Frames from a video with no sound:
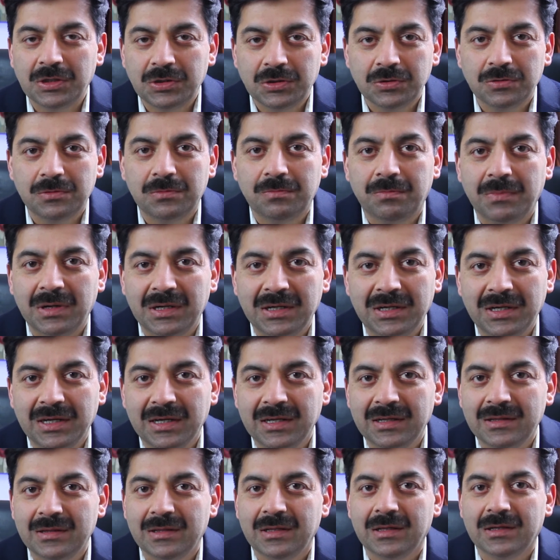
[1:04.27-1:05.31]
should
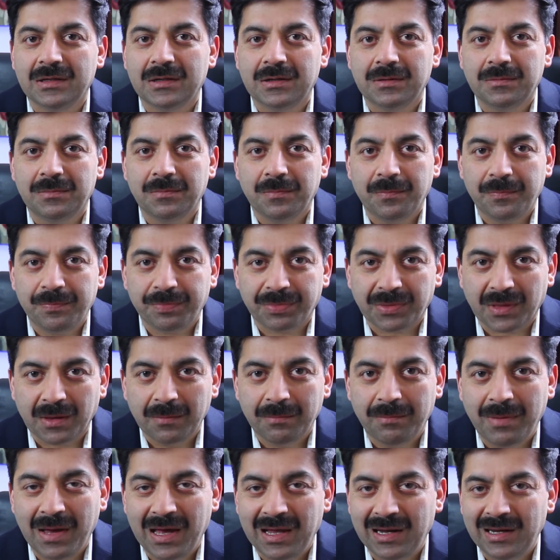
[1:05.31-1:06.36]
maintain their
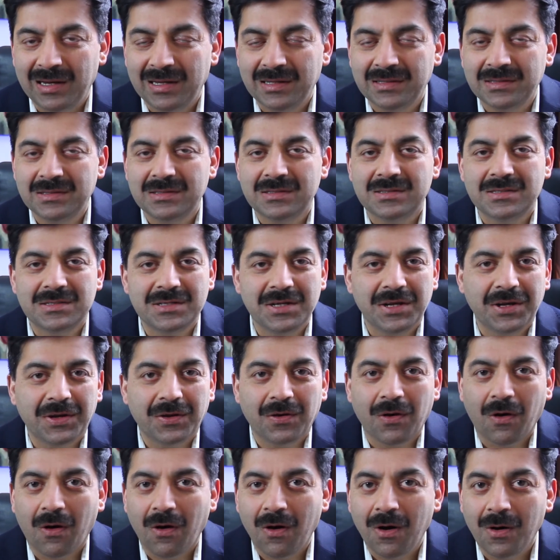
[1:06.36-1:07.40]
balance, stay
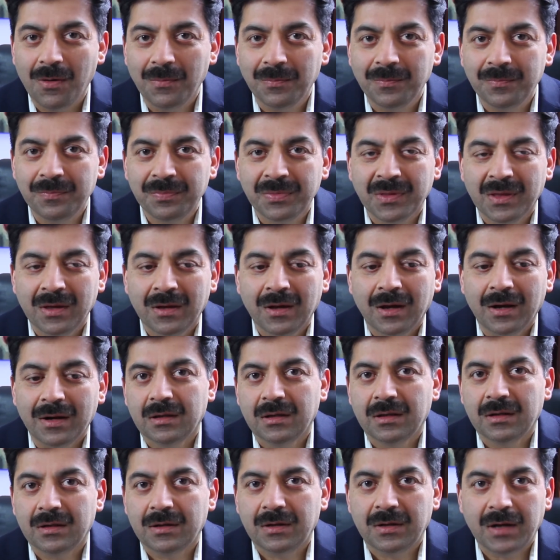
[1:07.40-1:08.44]
calm.
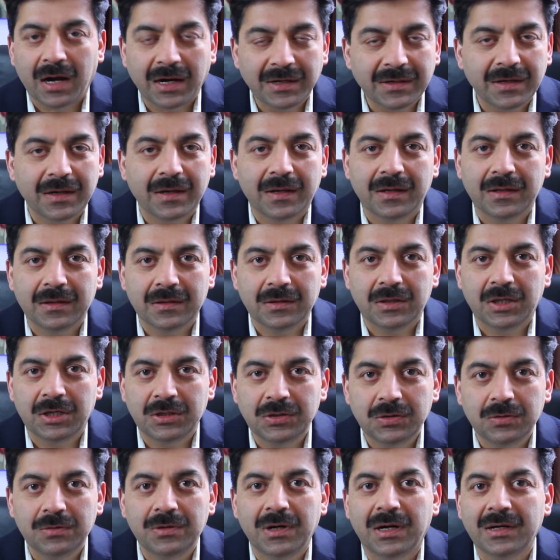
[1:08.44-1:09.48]
They
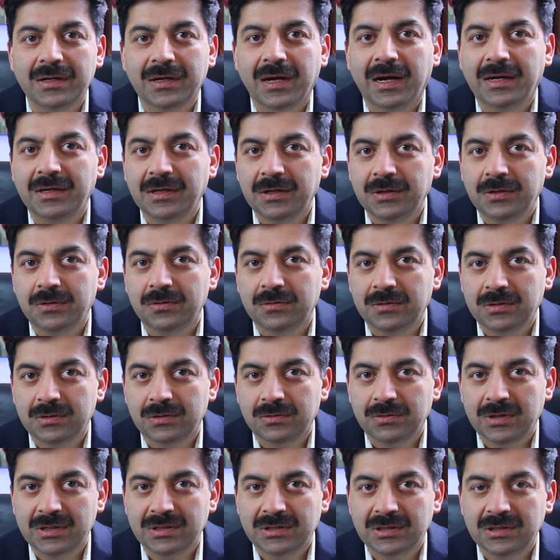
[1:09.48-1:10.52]
should not get into
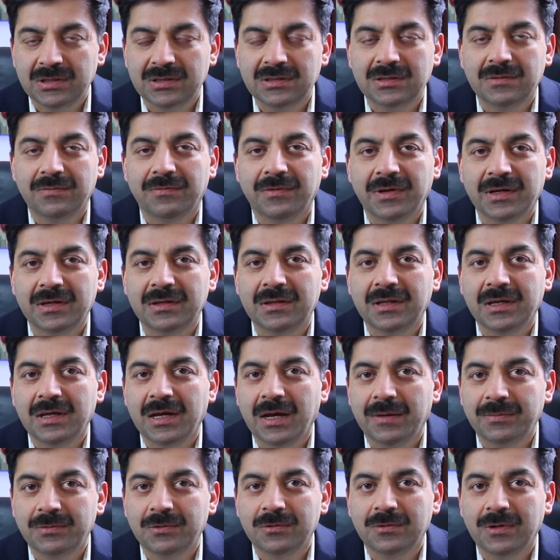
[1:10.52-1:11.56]
situations where they
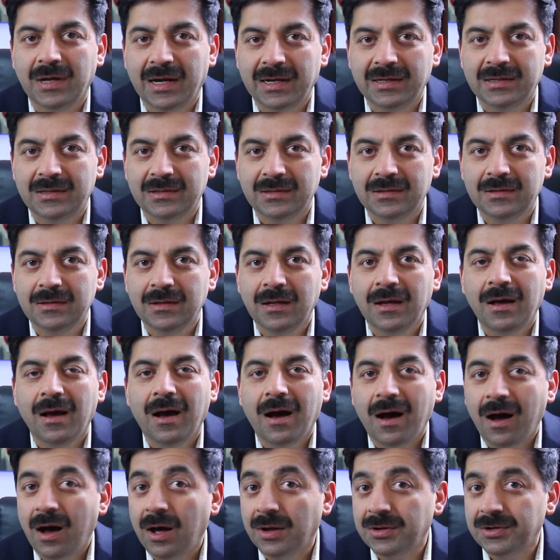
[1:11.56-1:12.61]
have to handle
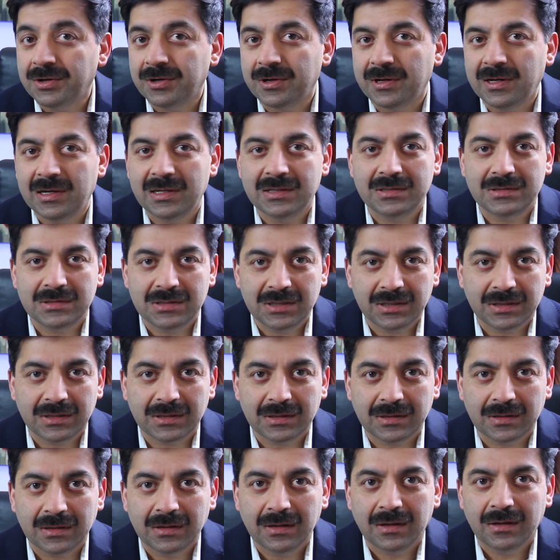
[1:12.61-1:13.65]
unrealistic
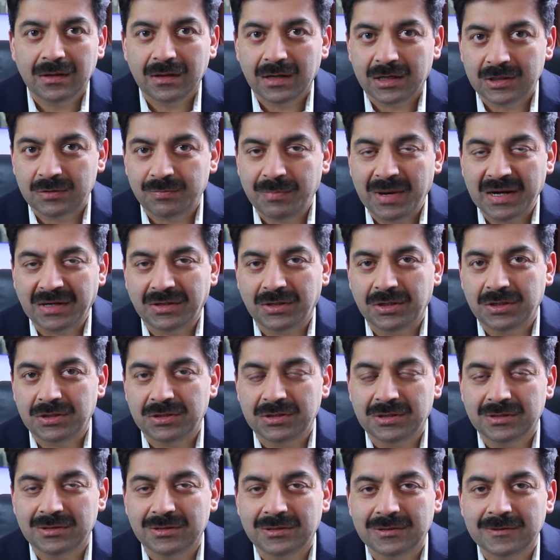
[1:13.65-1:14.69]

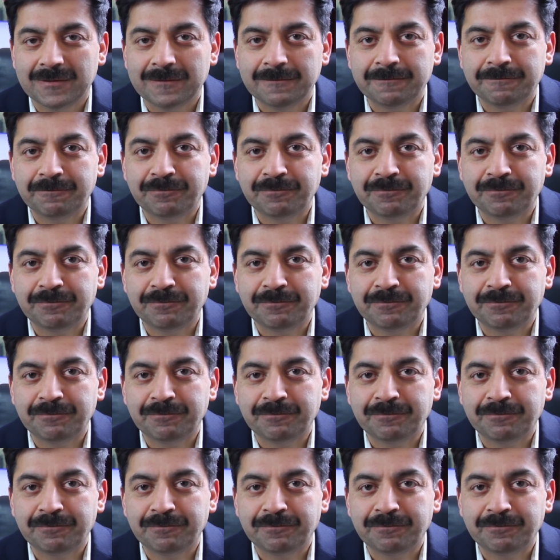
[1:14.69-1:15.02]
expectations.